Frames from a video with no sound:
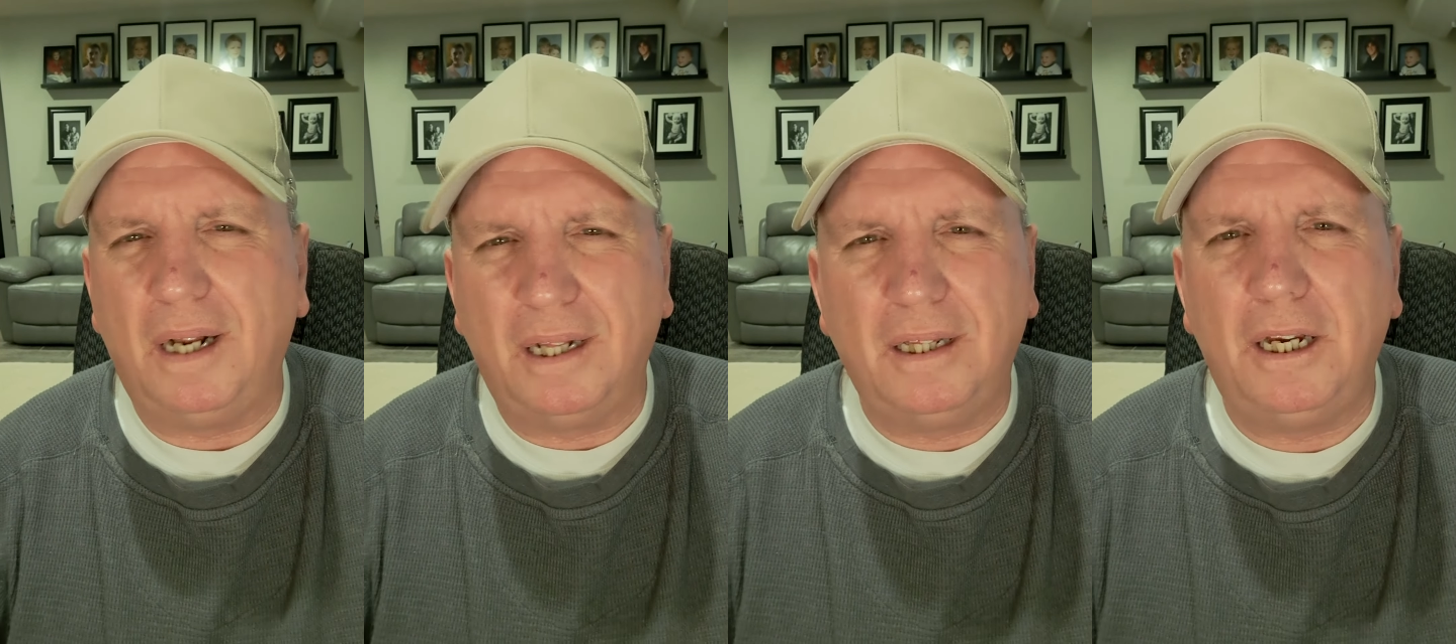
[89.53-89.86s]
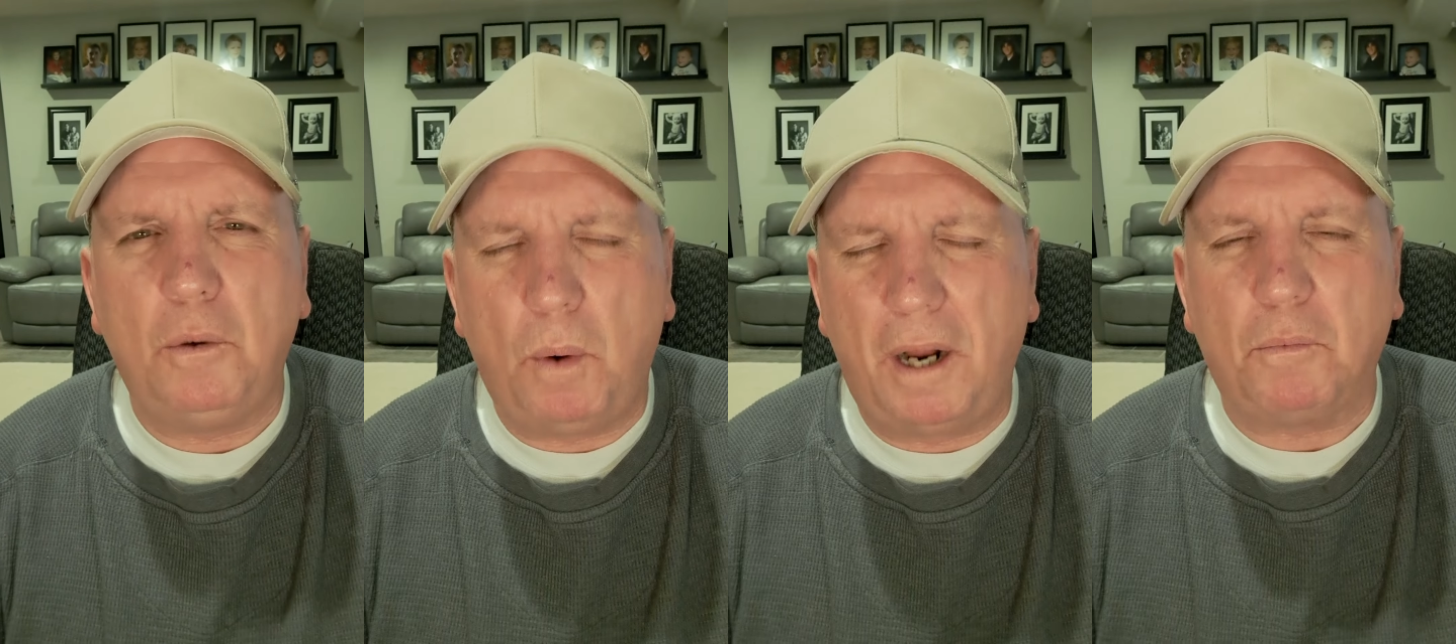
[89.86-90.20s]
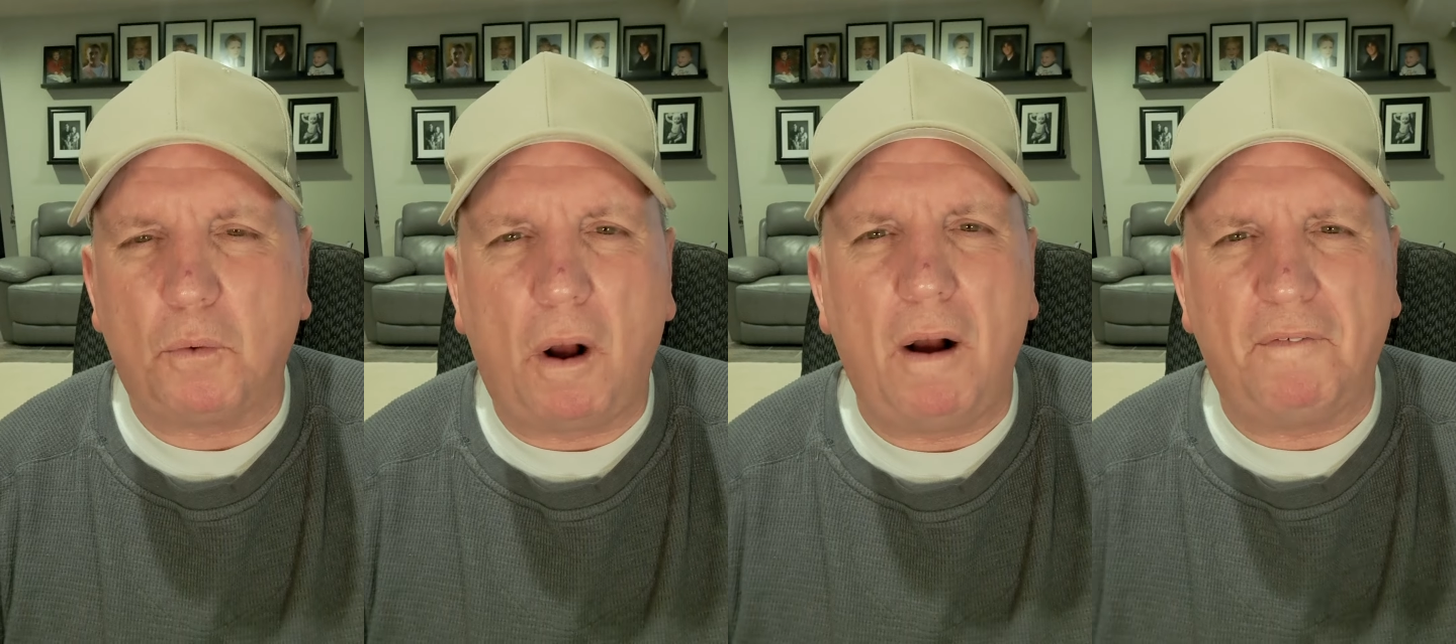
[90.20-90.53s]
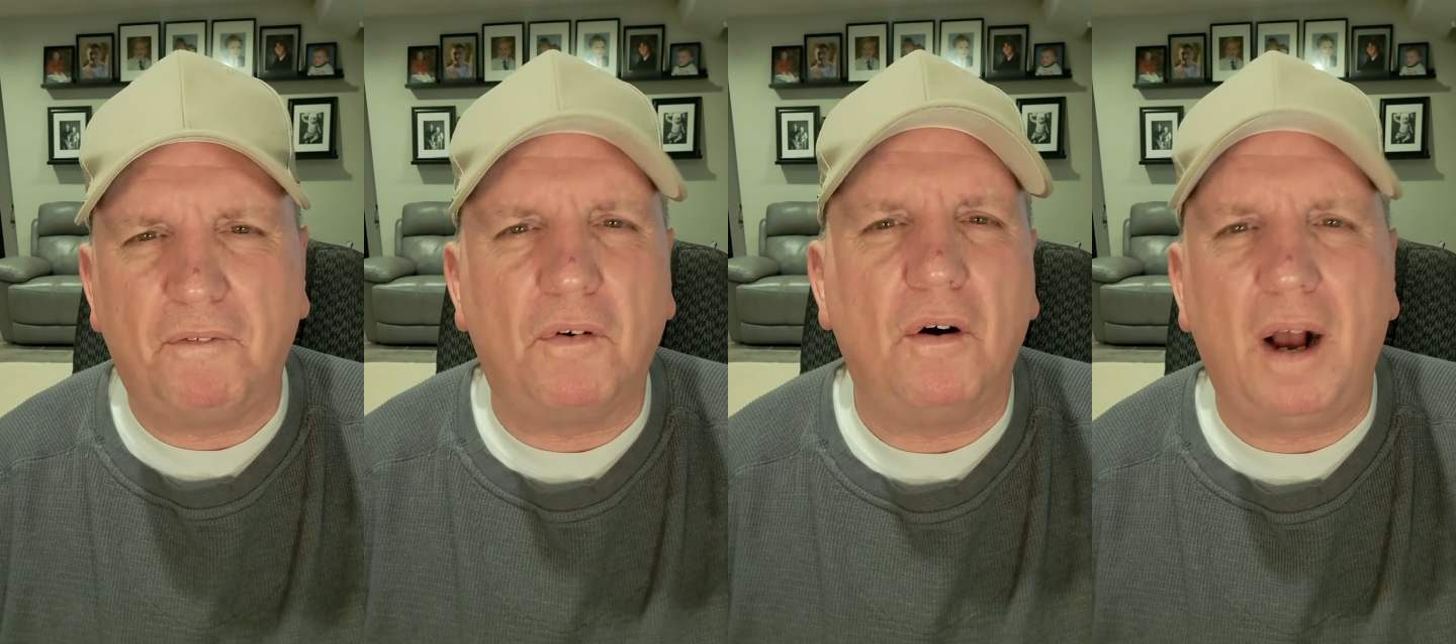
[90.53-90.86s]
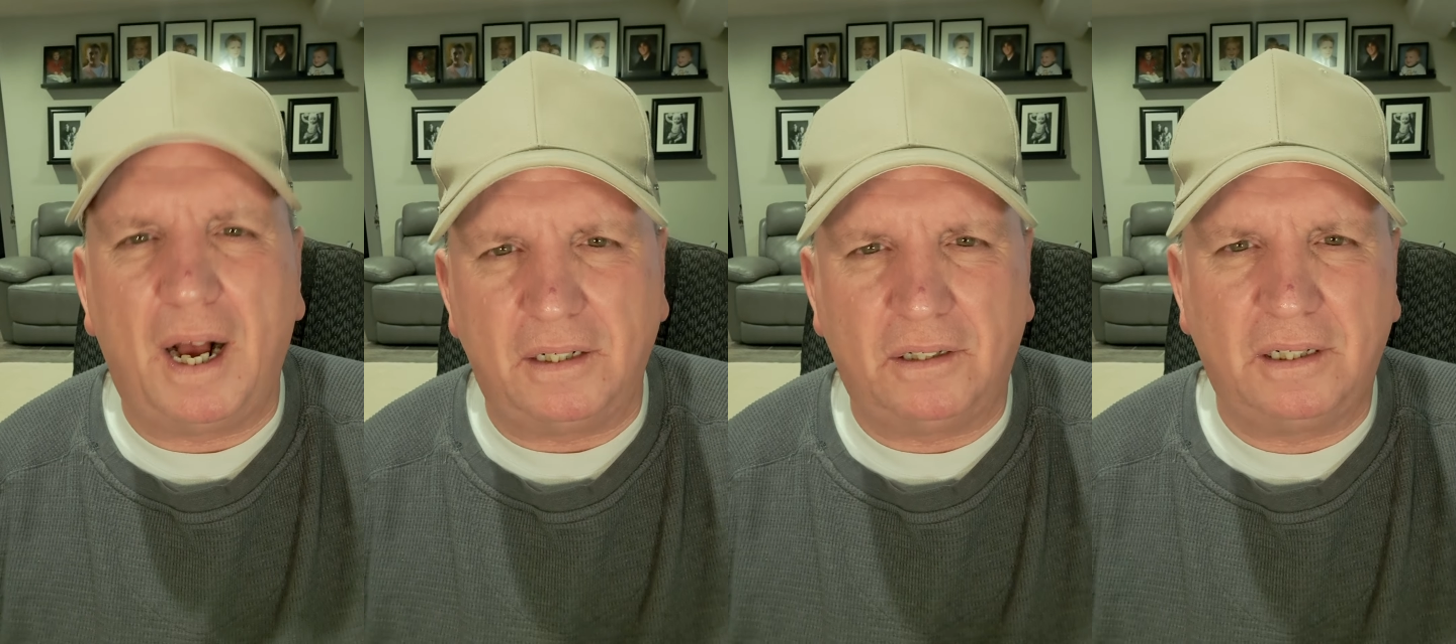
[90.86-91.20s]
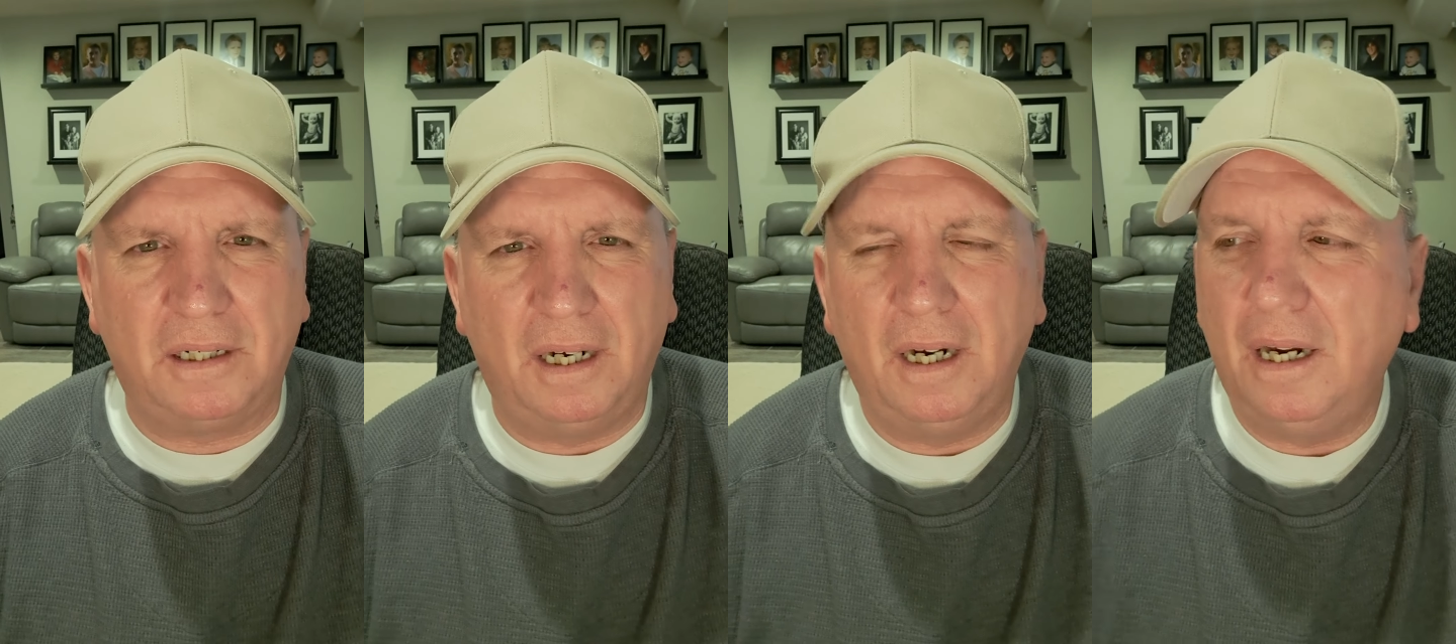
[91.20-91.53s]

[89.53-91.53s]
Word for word: Nothing went wrong for us.